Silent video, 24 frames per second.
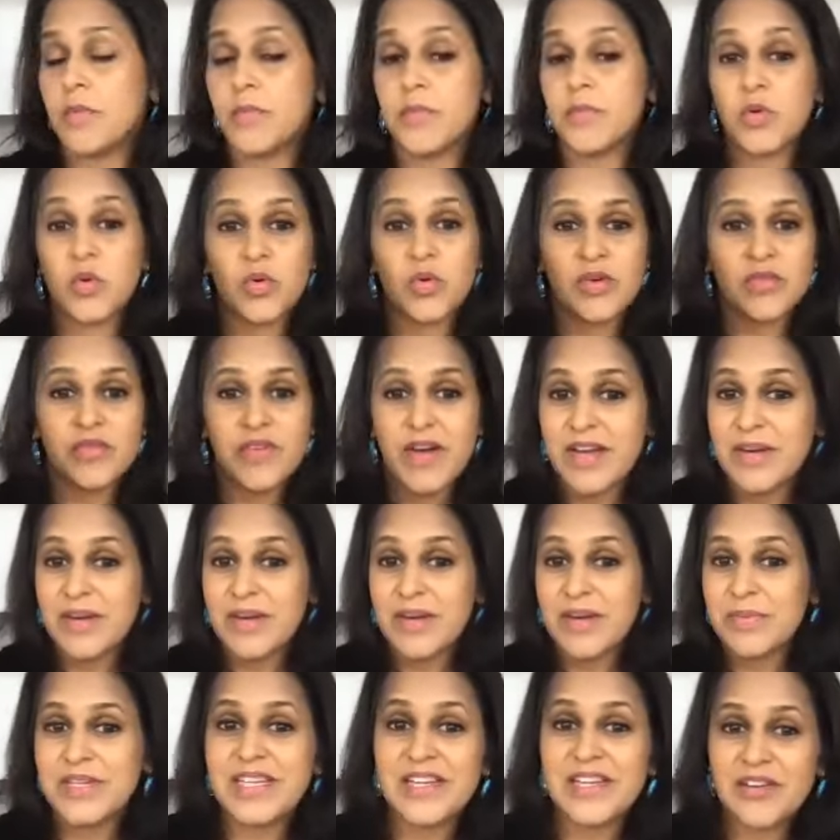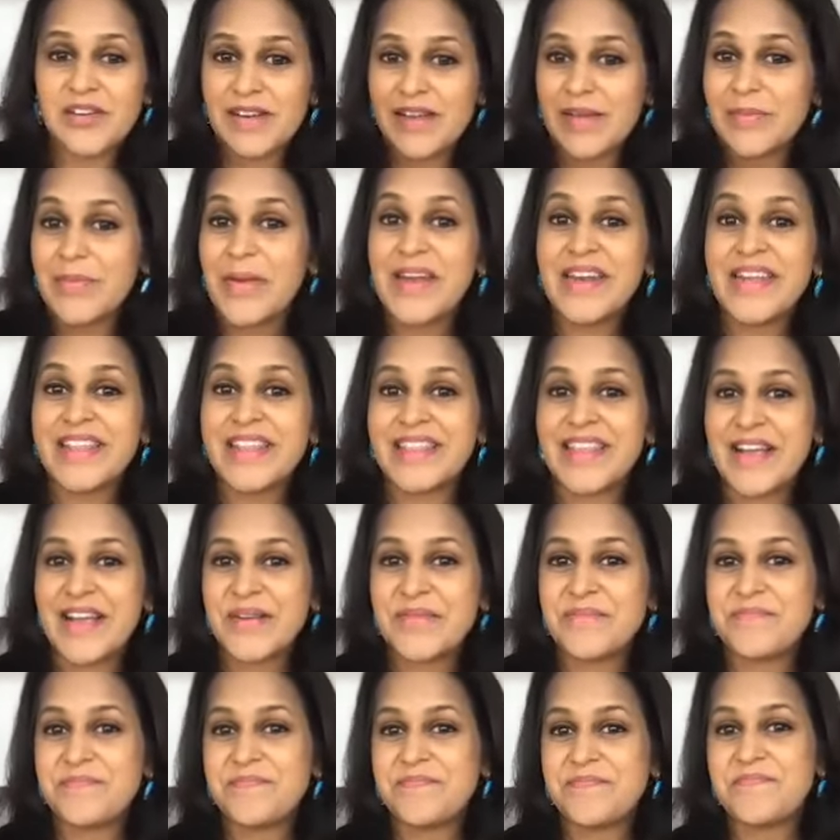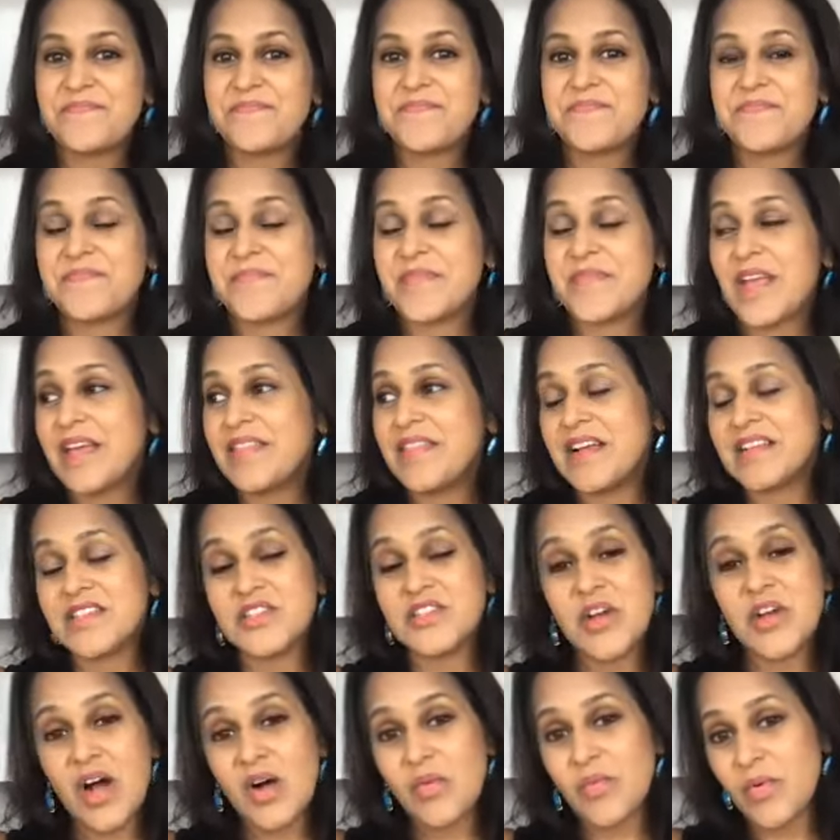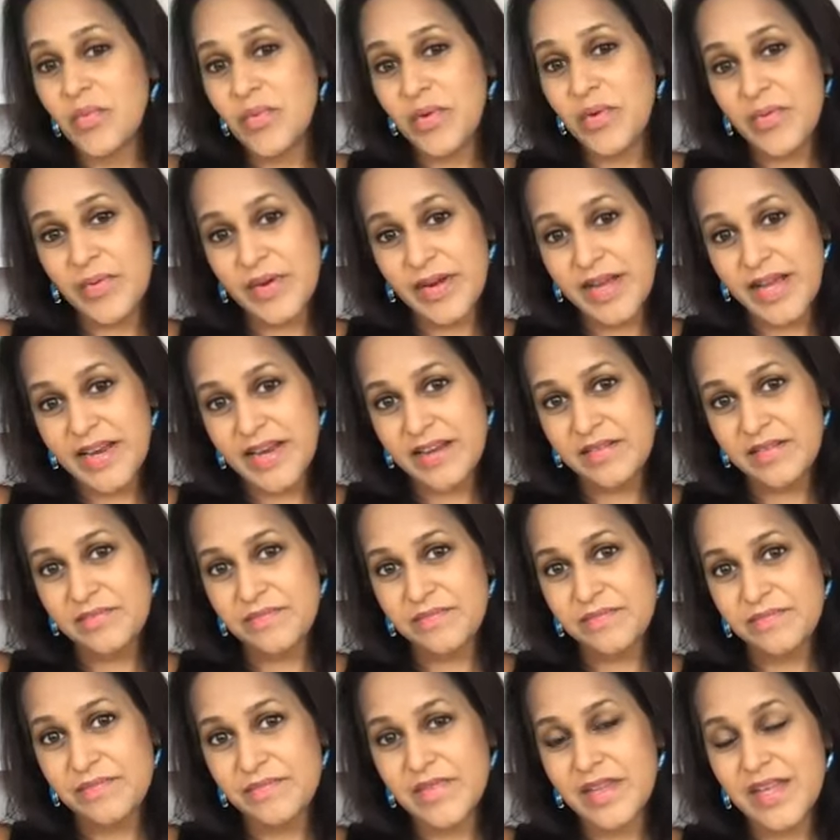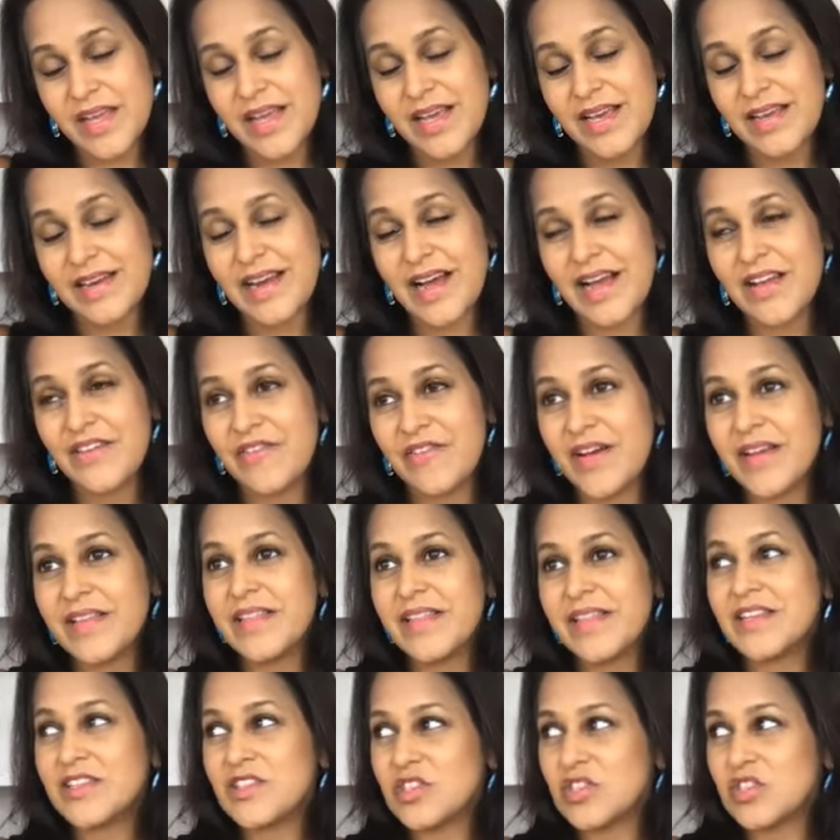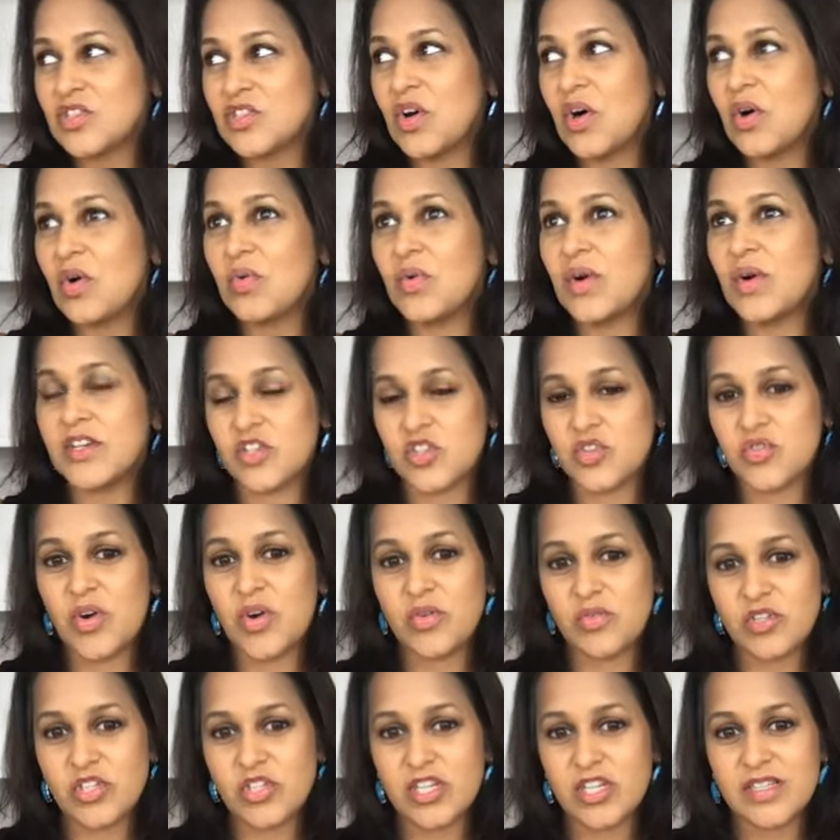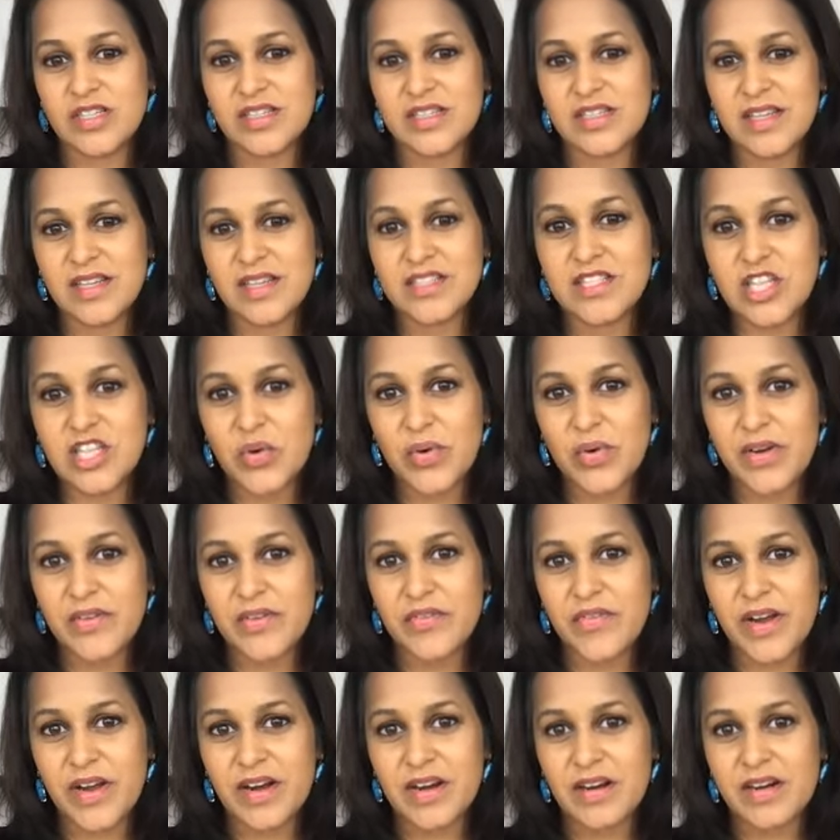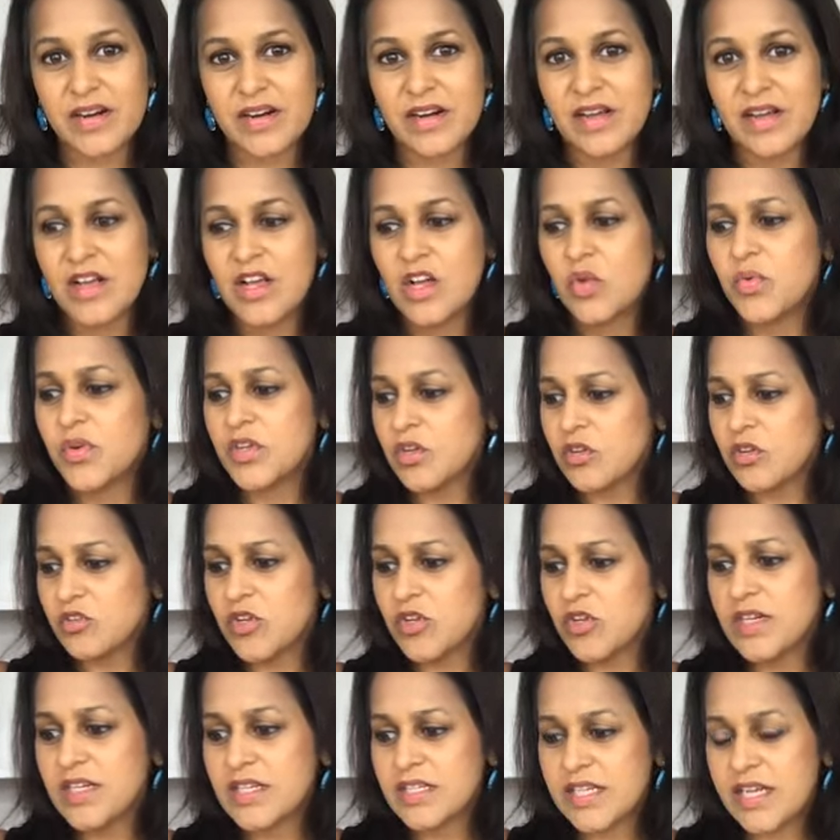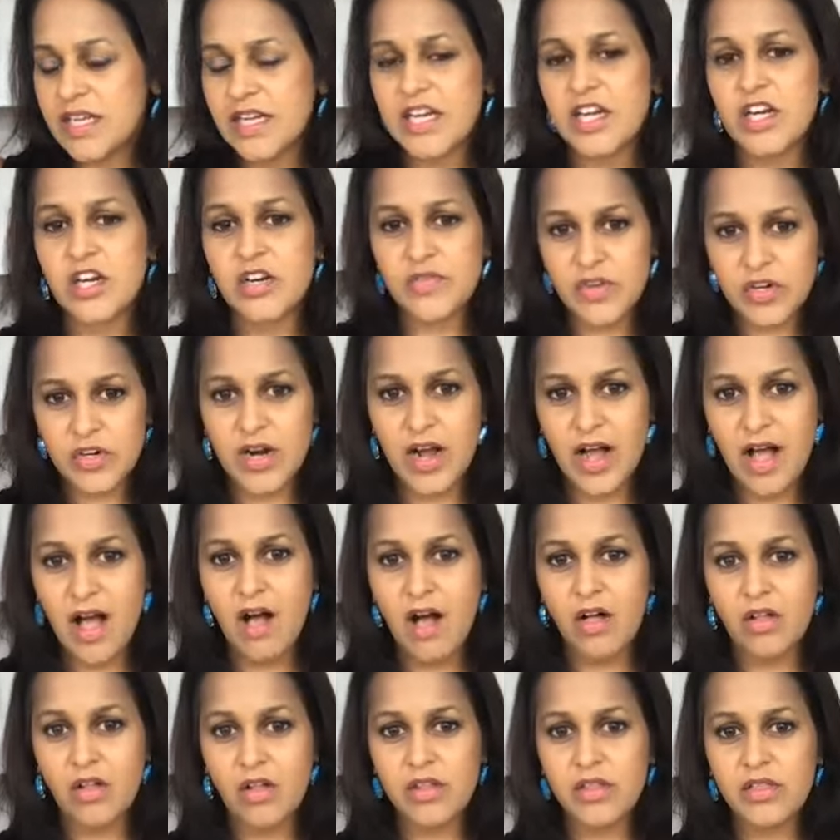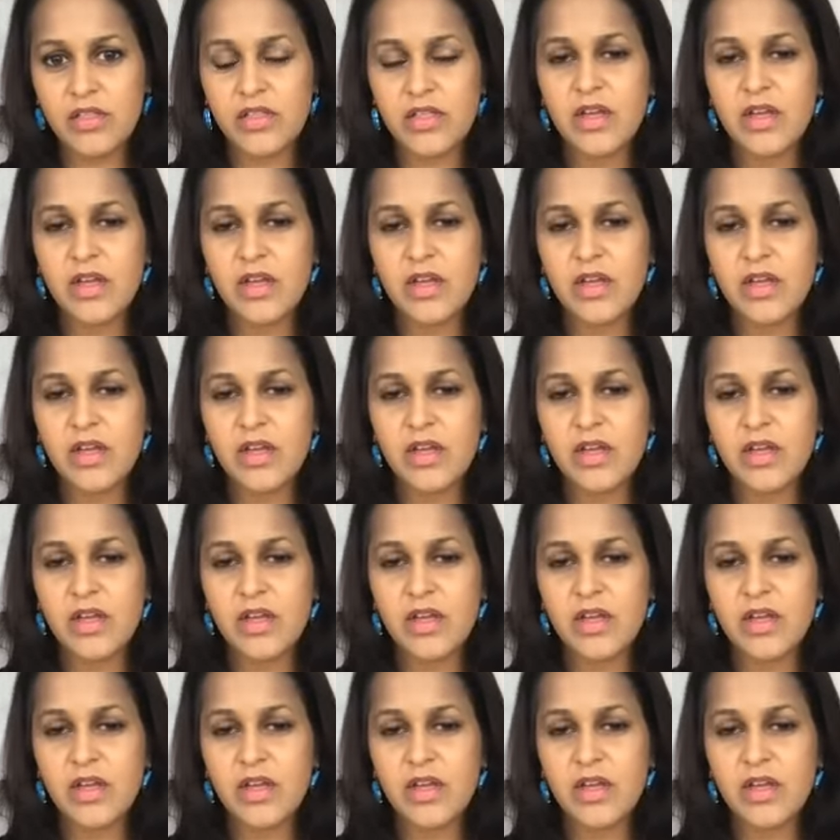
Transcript: or vitamin D or name anything. And that's not what we were getting. And I find that so atrocious and so unfair. When you're trying to take care of your health